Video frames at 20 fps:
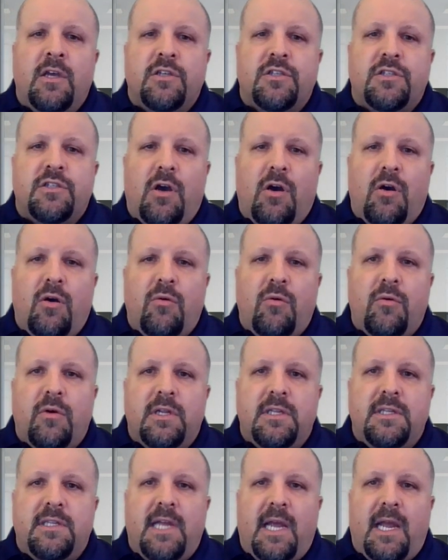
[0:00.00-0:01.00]
So
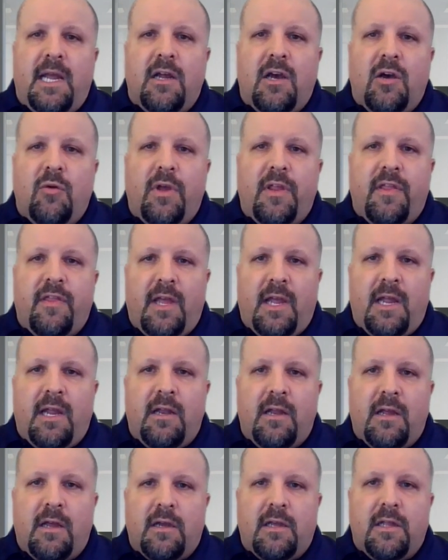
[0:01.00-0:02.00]
data
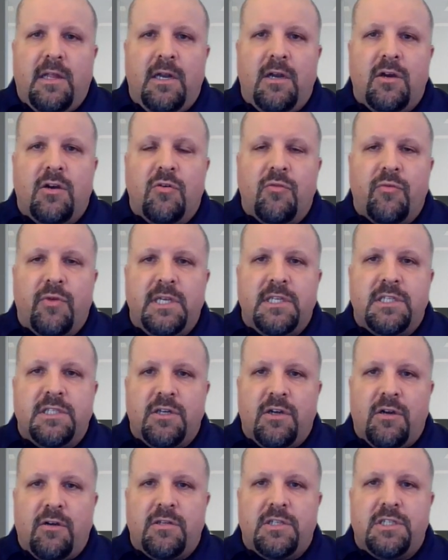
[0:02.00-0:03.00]
within clinical
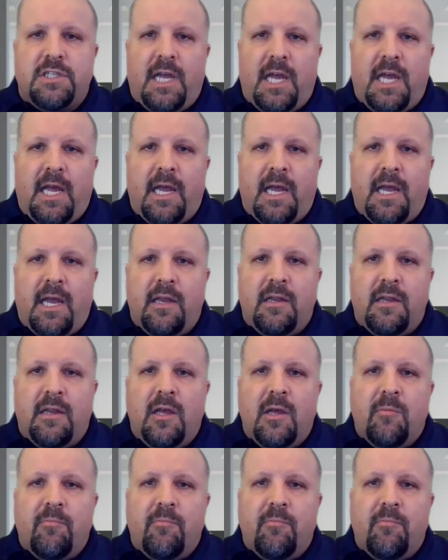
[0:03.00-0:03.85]
research and